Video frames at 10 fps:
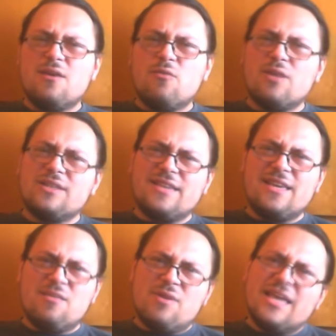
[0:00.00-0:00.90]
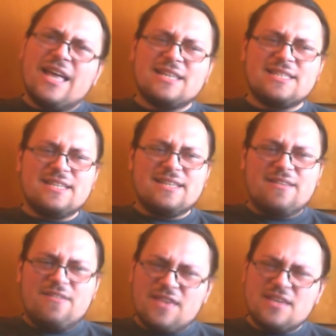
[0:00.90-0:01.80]
what anyone else
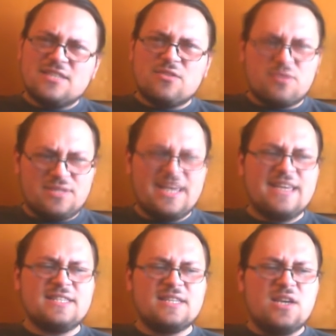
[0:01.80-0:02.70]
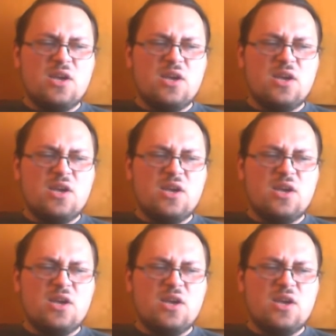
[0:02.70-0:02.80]
thinks or says.